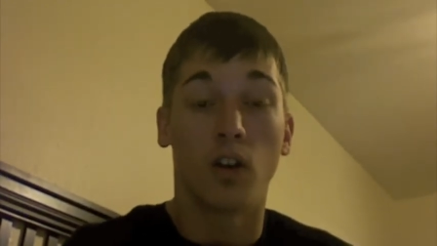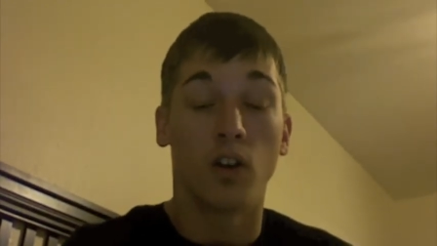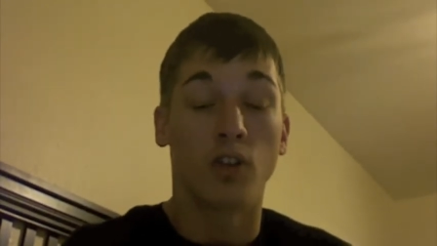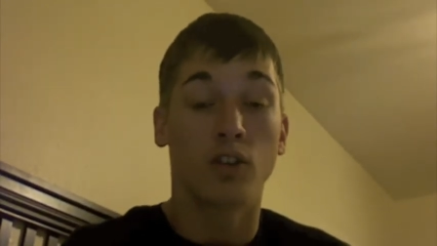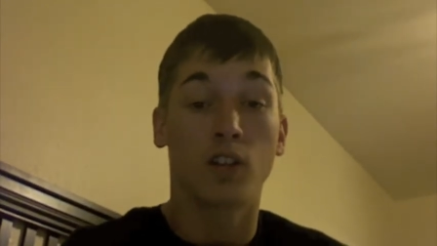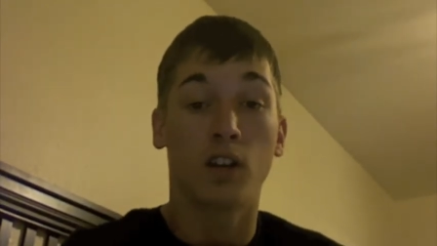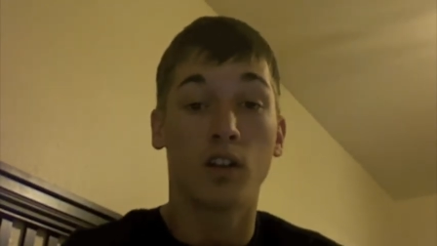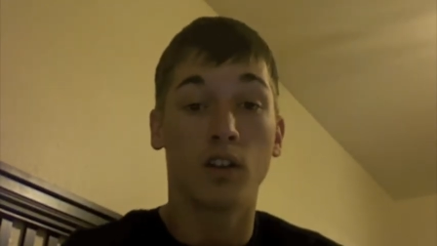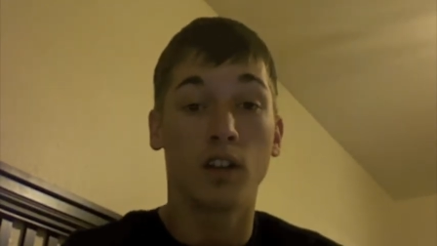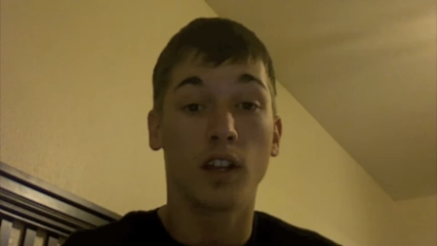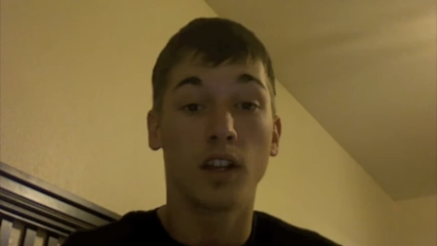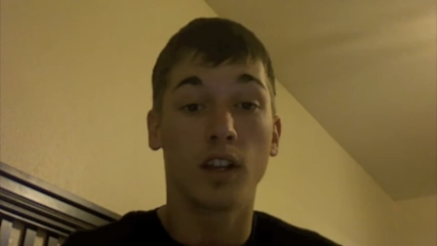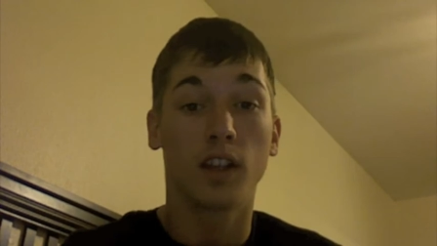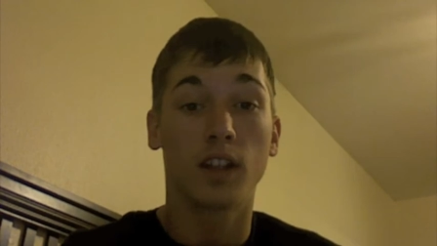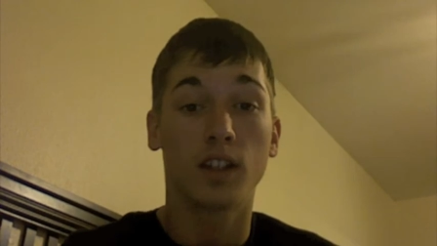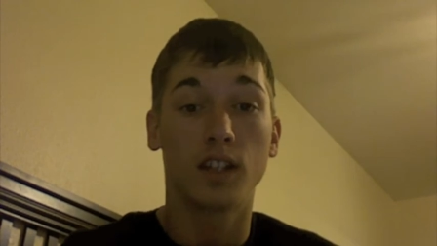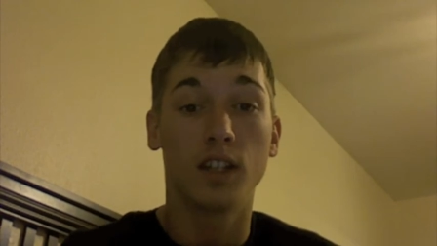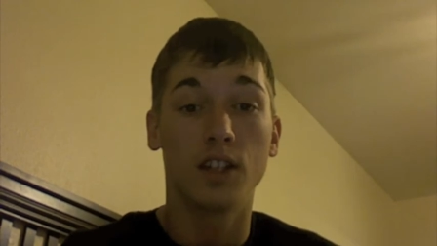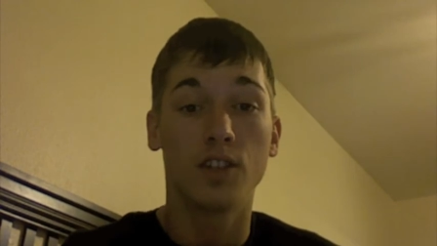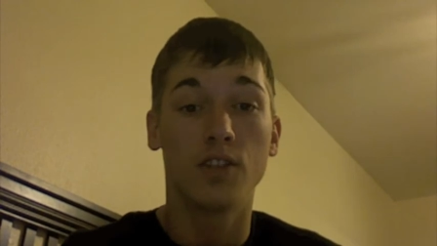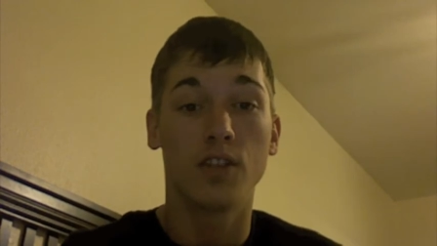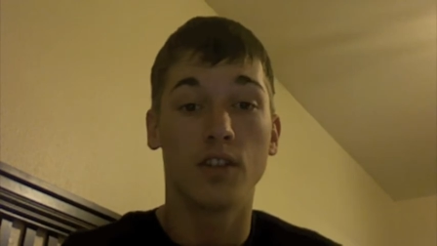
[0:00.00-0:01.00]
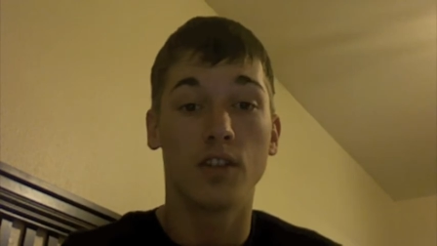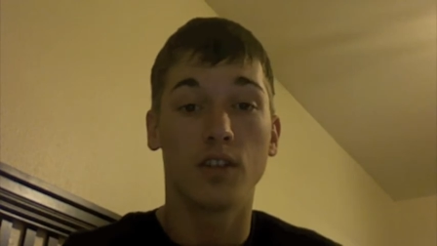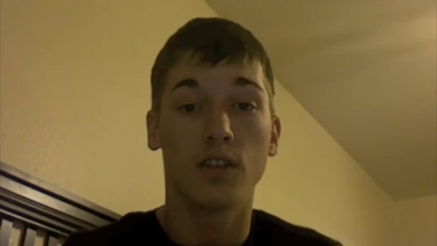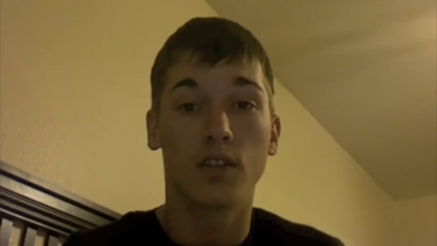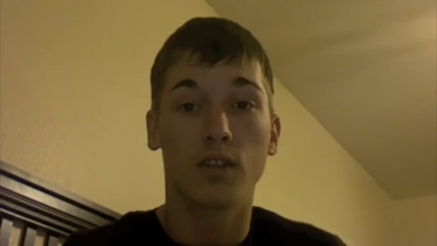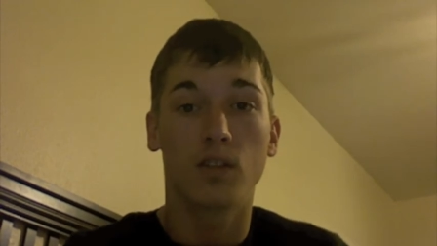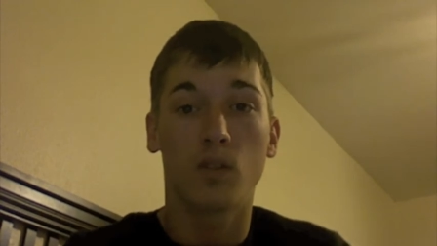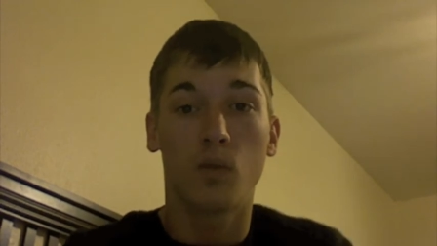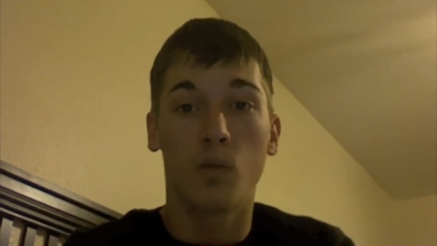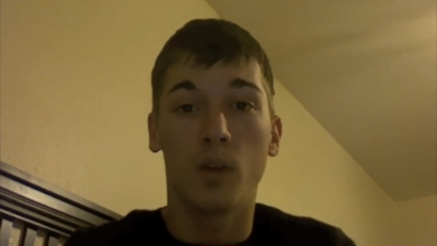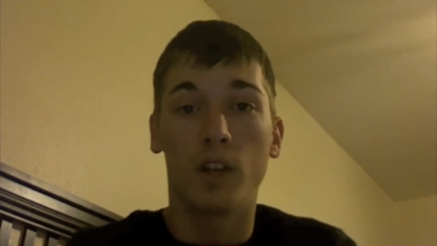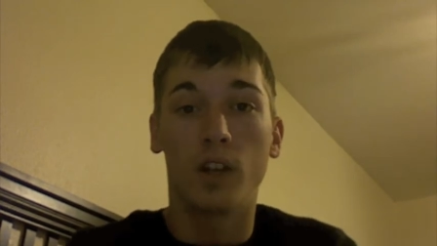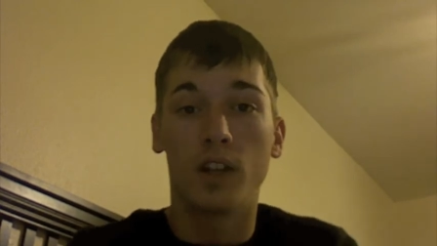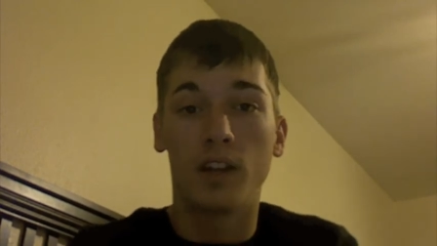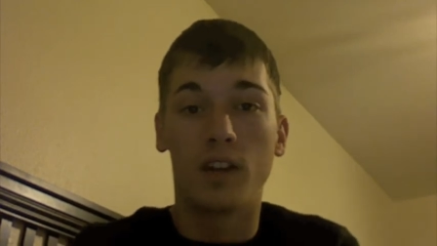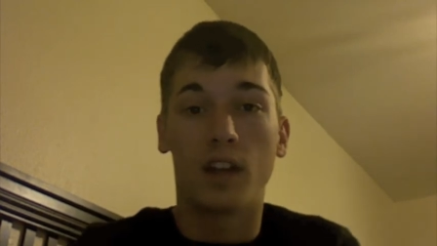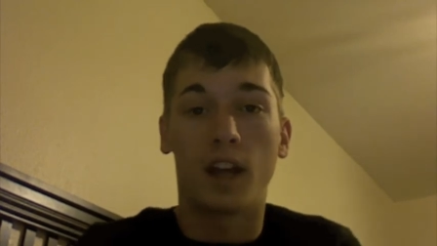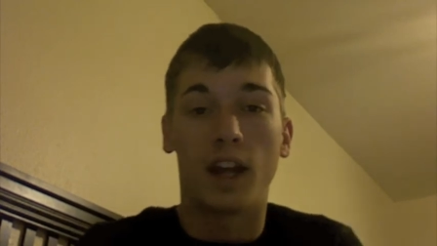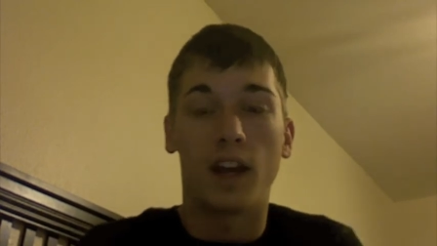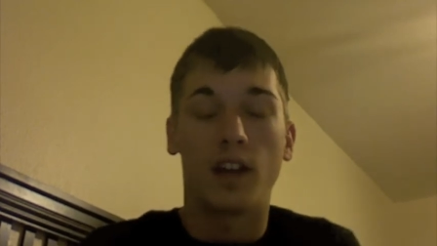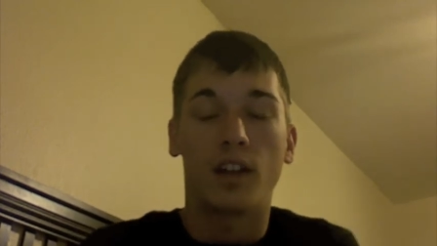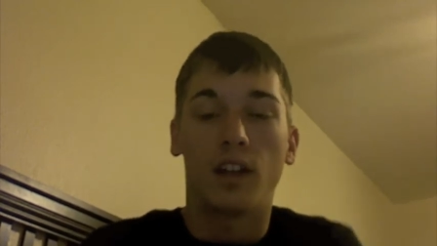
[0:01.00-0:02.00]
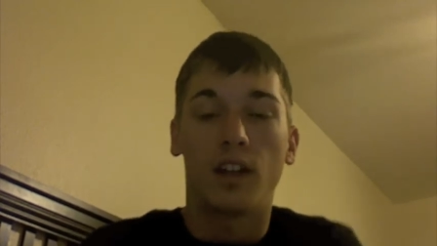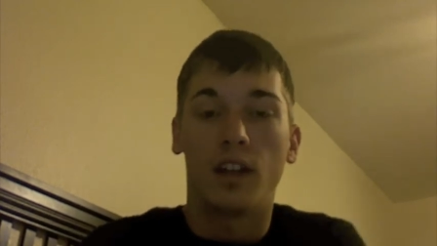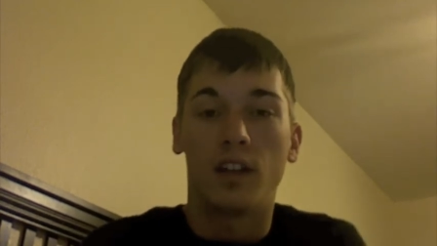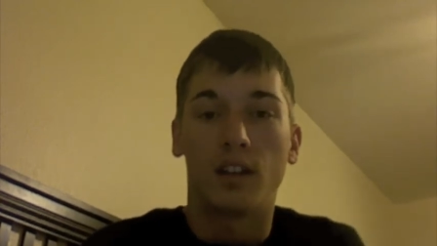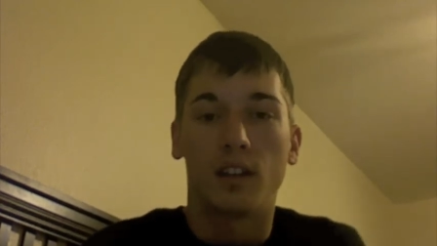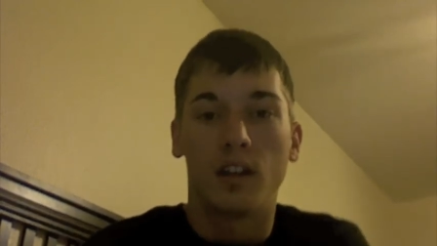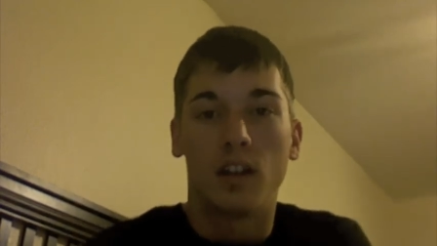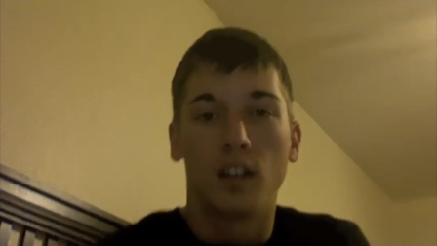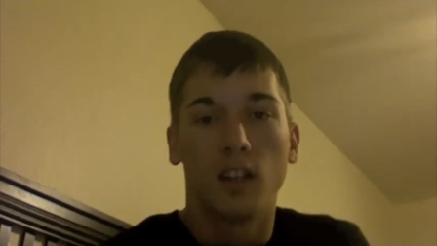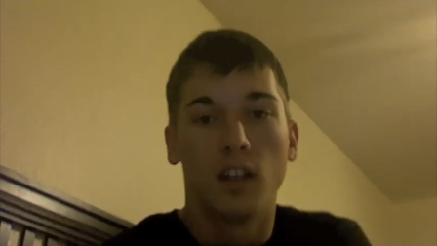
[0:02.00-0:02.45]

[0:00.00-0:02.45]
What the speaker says: Tony and the teacher went down and